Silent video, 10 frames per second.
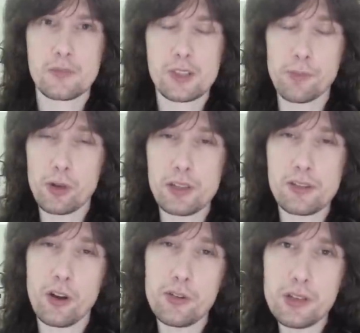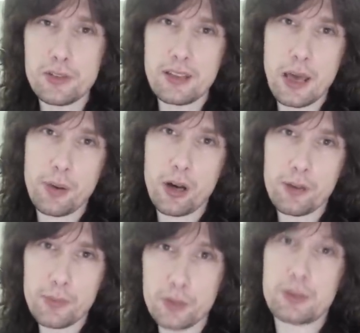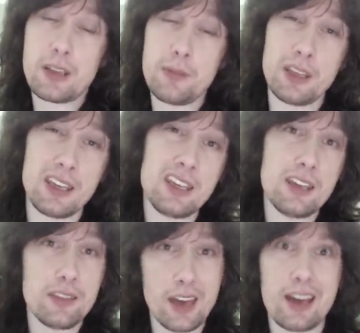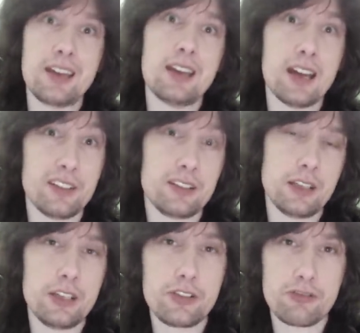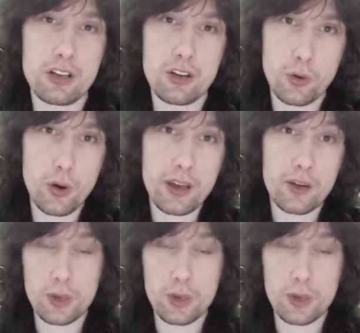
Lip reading: So Molly's not only using that palm mute to keep the E, the A, and the D string quiet